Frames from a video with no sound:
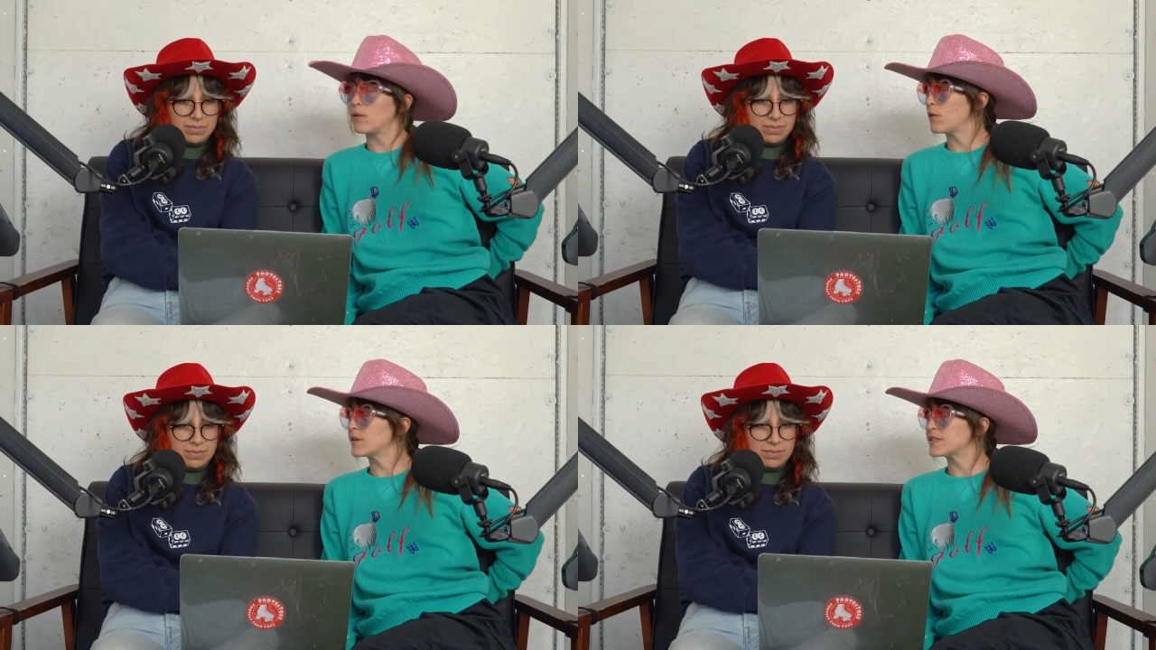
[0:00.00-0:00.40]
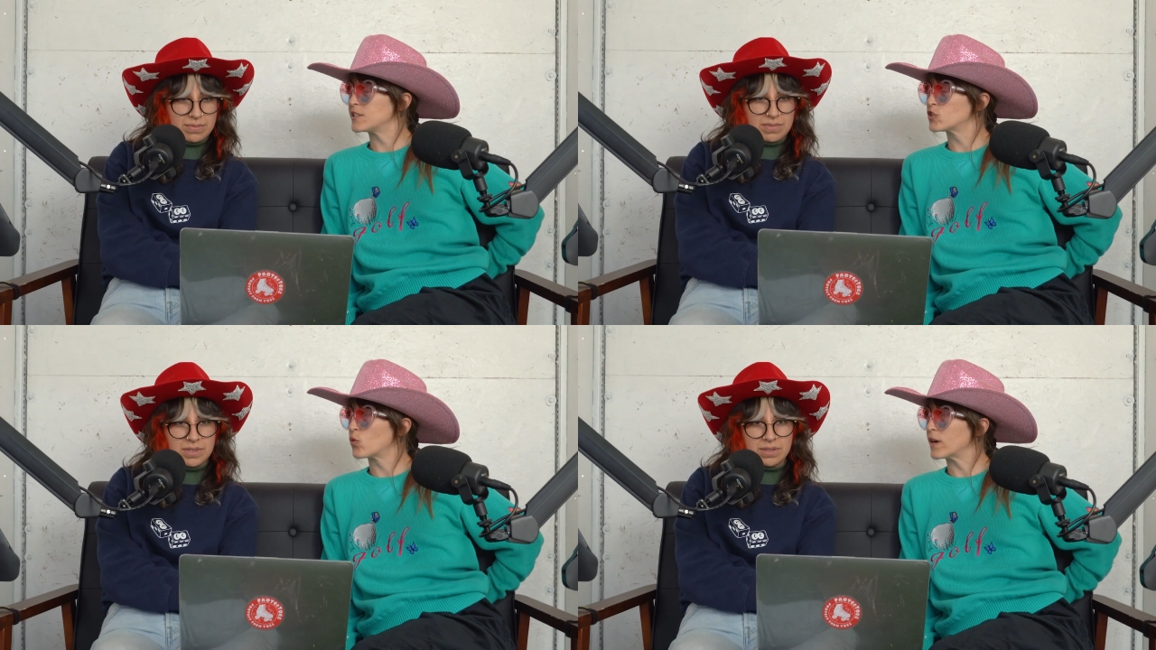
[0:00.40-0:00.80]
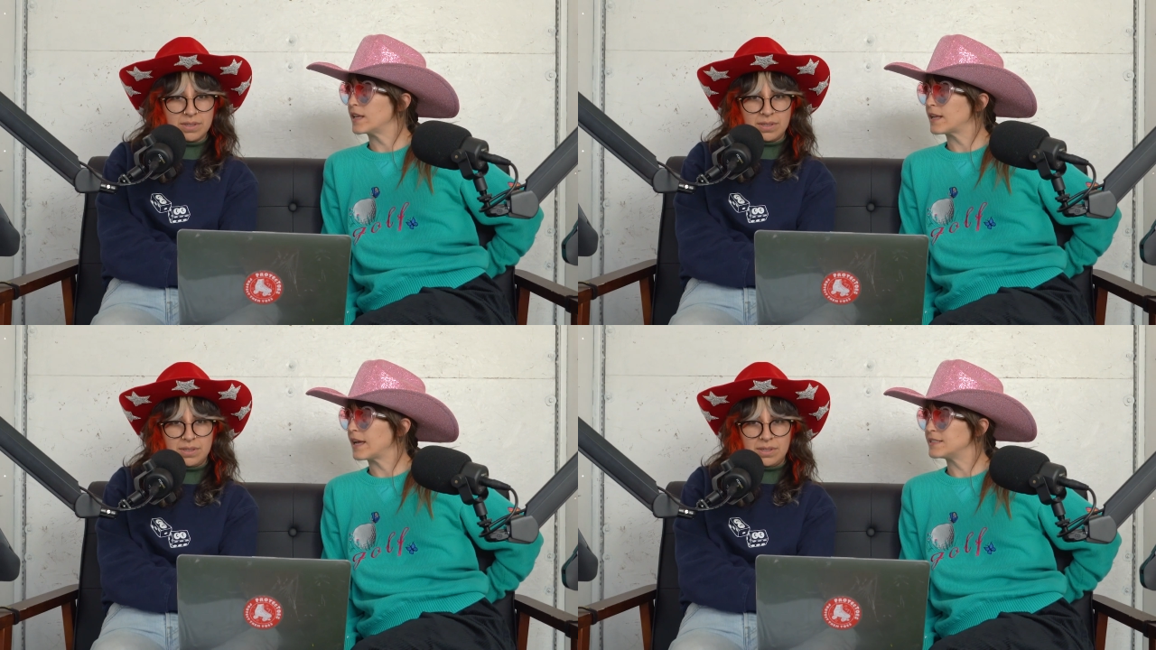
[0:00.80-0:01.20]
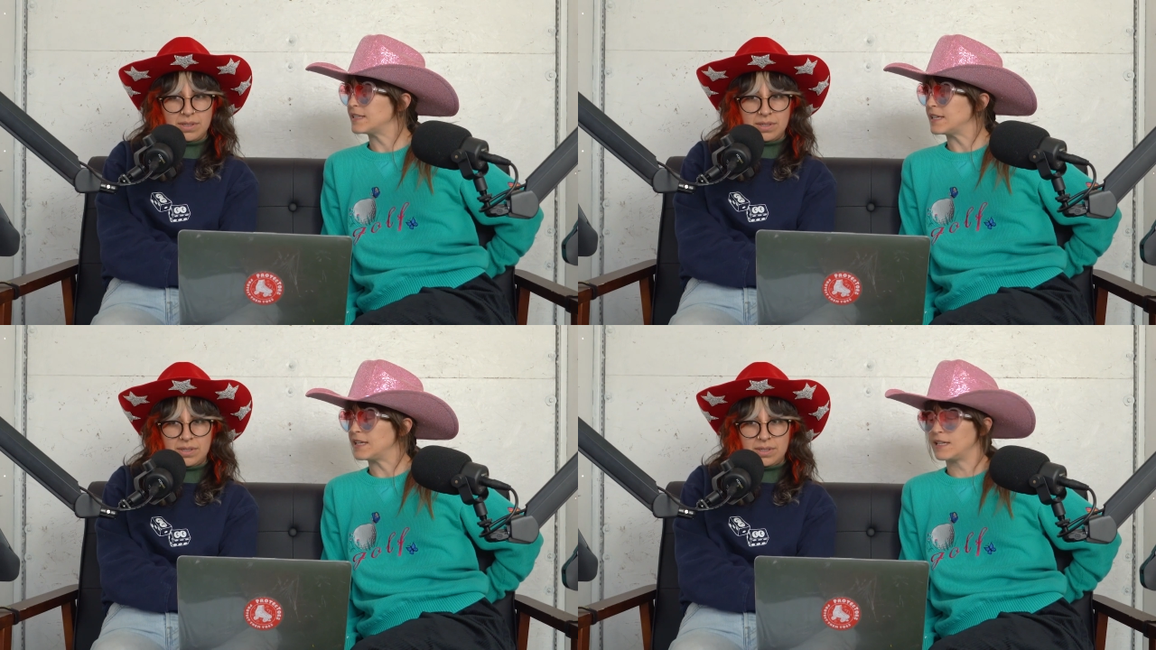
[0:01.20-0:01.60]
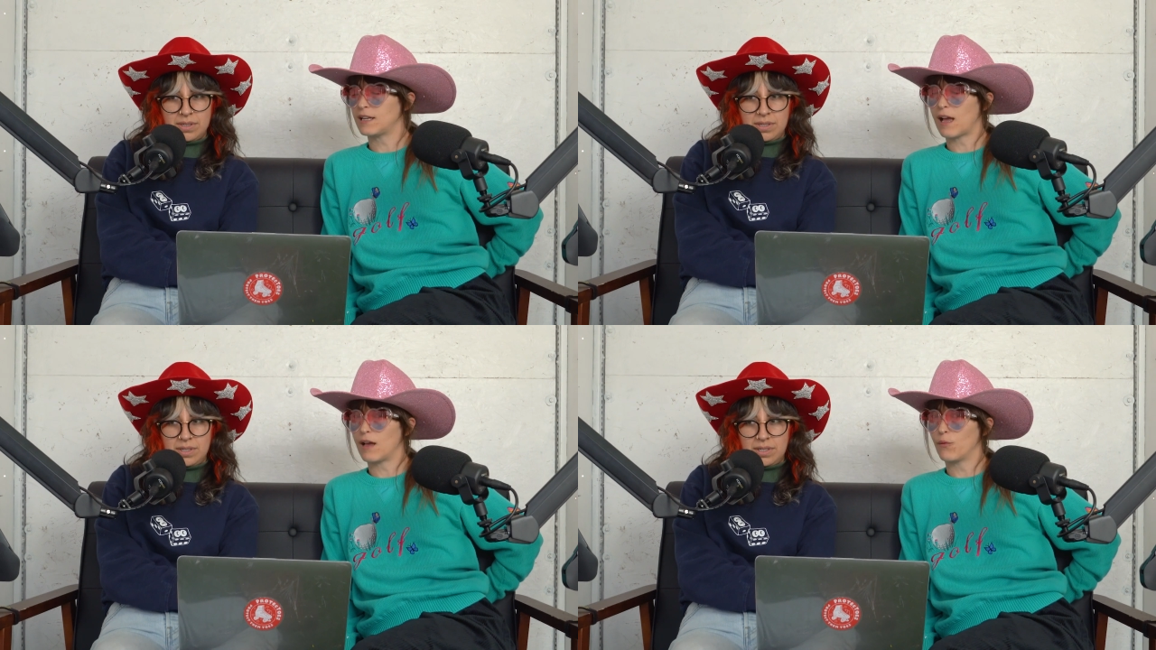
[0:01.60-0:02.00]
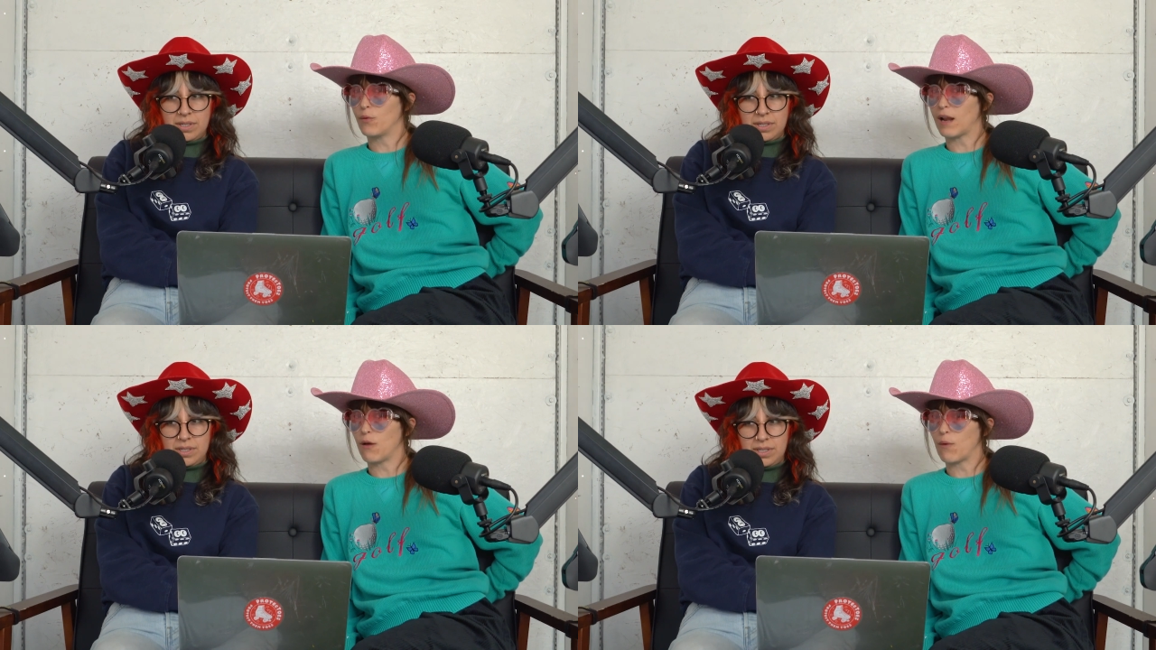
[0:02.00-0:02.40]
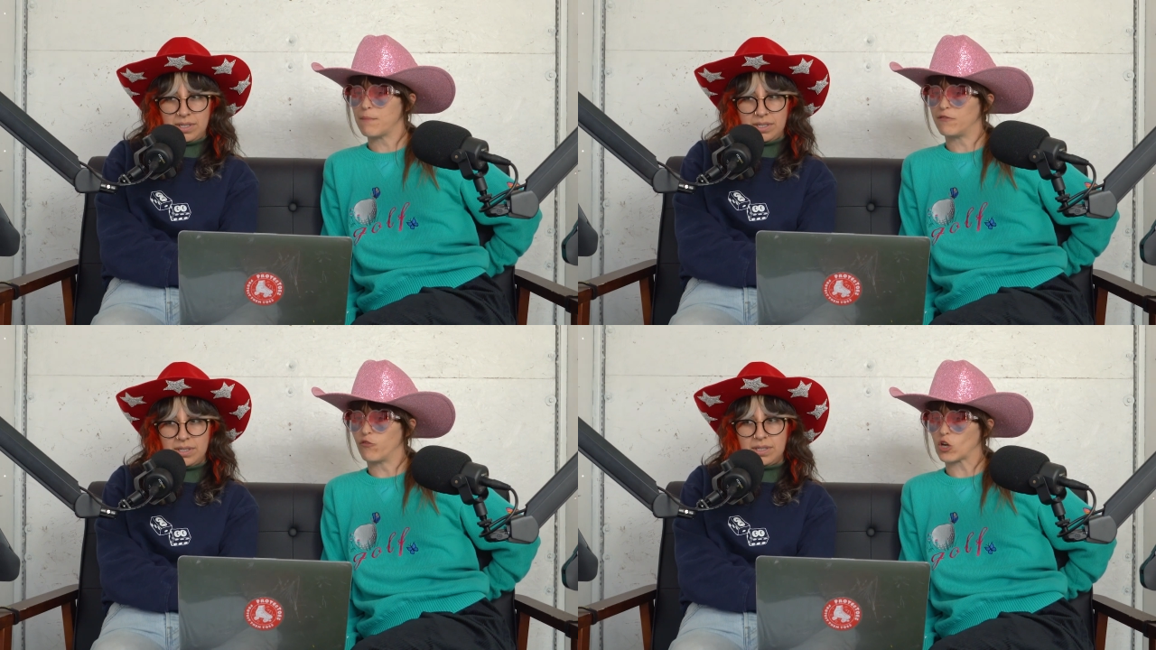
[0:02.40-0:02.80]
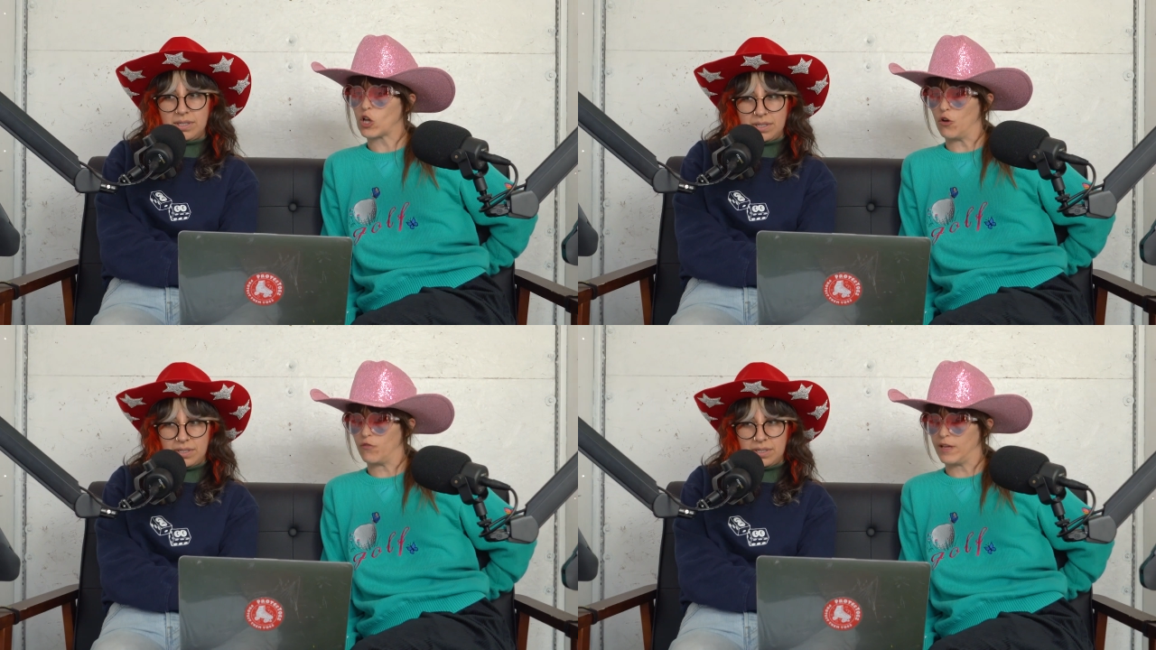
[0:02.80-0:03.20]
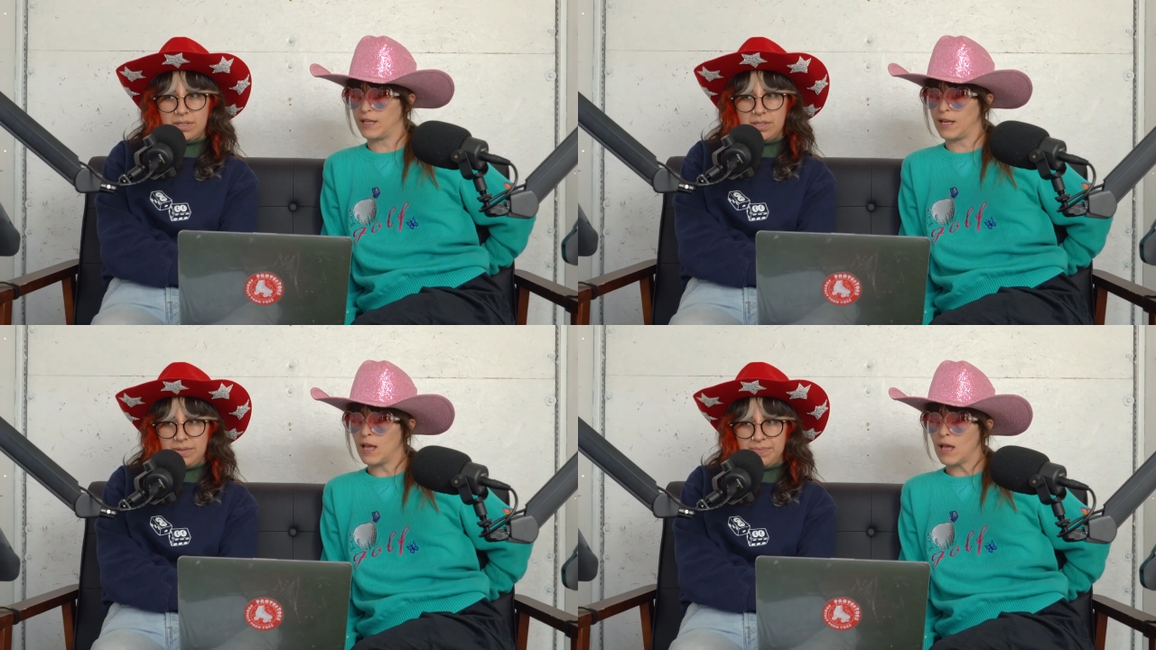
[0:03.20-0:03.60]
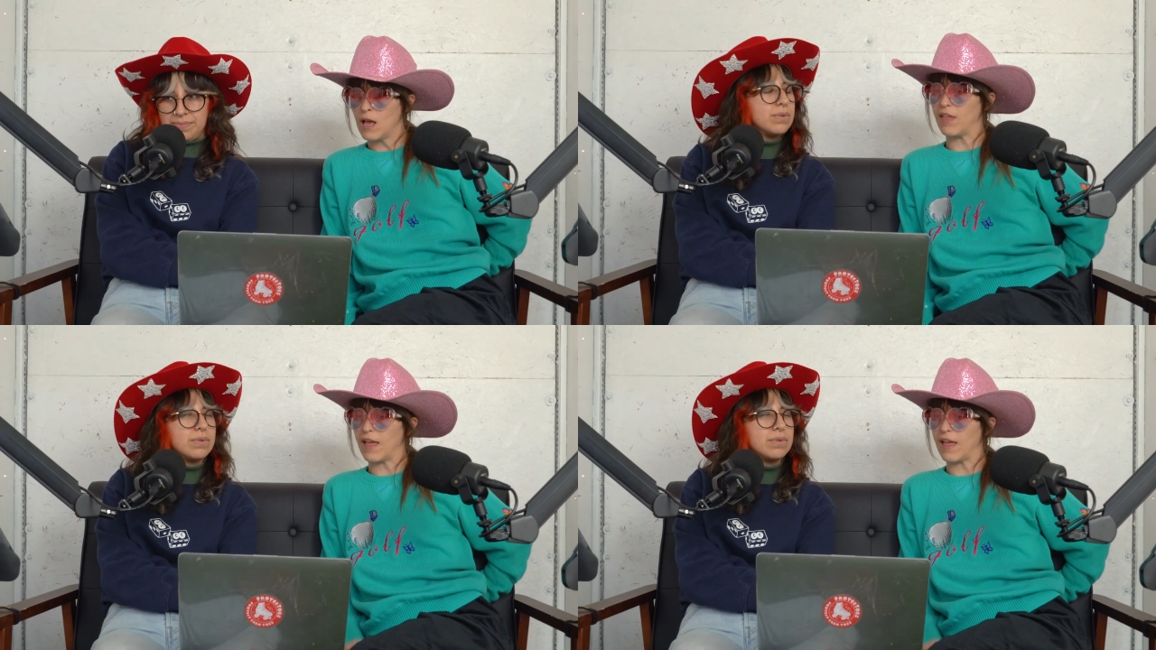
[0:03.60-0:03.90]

Speaker 1: what was it, 2019? when I went before COVID, mm-hmm.